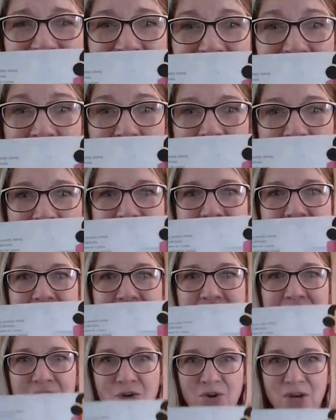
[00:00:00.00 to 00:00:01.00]
on the
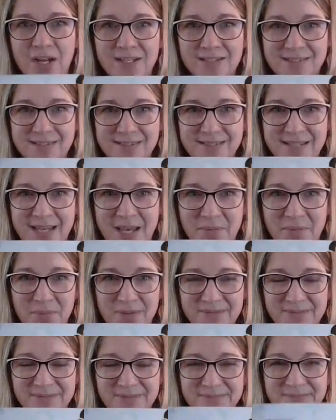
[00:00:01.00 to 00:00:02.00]
2nd grade step.
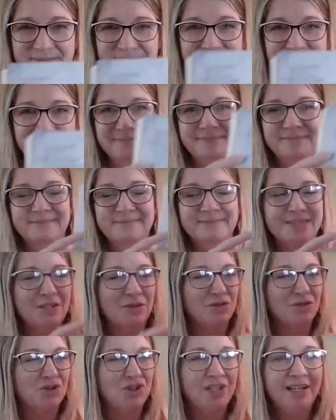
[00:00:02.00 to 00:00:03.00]
So
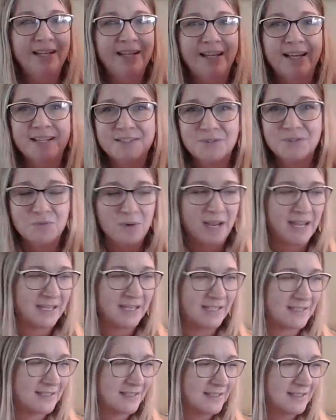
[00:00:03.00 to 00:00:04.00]
she guessed
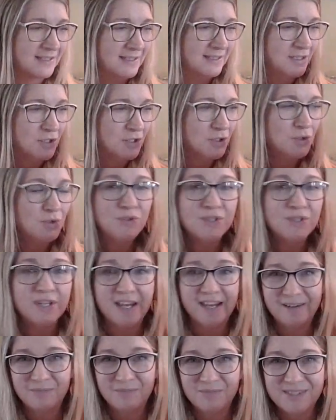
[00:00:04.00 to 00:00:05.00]
right 2
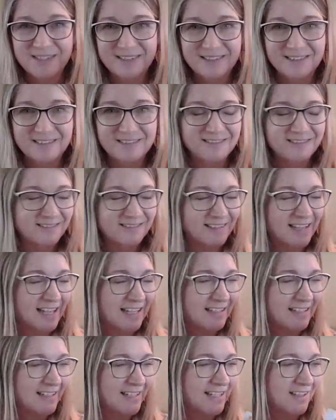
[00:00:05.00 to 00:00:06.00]
times,
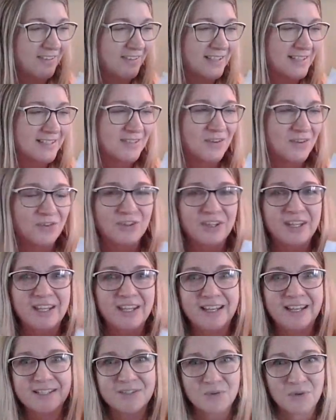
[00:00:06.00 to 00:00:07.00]
and Nicholas only
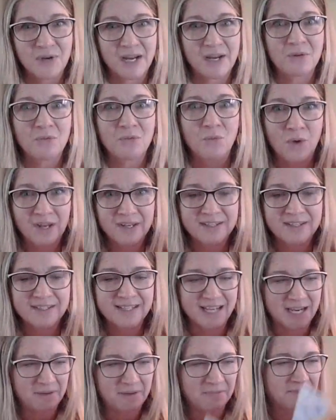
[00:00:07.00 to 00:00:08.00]
guessed right 1
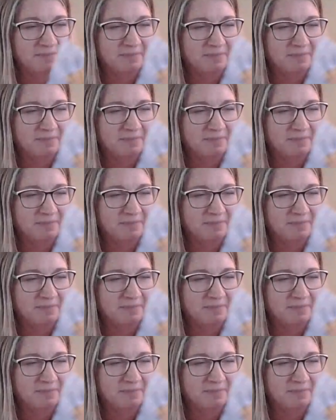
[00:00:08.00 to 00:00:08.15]
time.